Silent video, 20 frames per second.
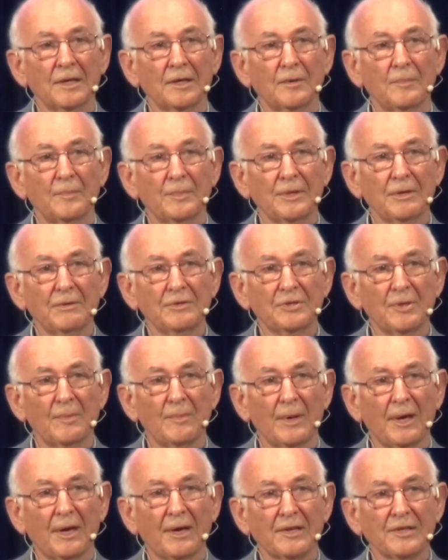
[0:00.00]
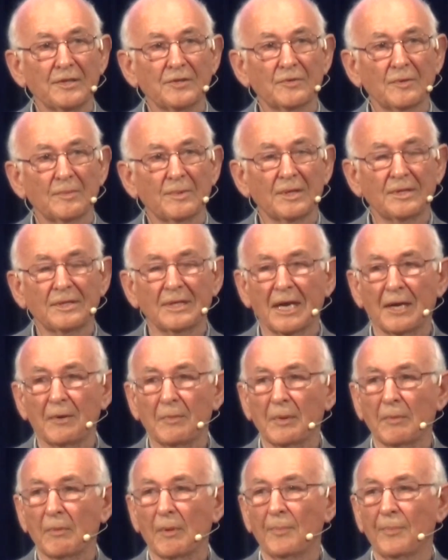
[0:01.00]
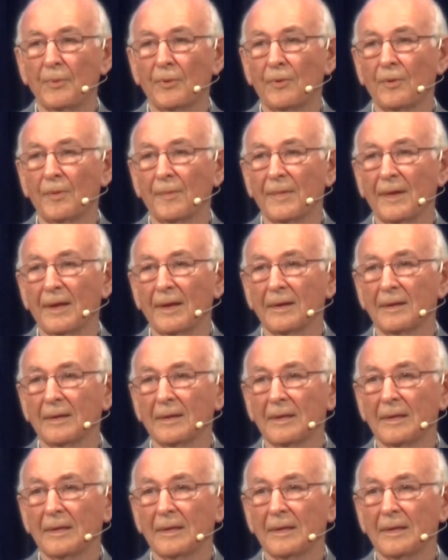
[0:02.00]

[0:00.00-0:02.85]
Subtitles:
computer minds from the day we were born that